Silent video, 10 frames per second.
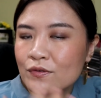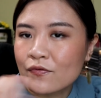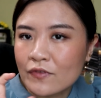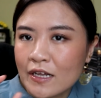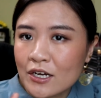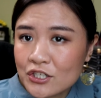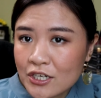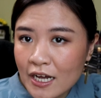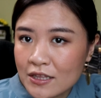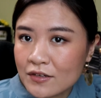flush
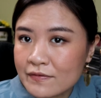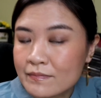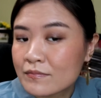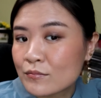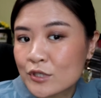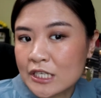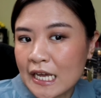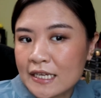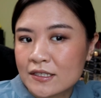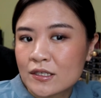kind of
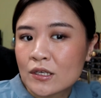shade.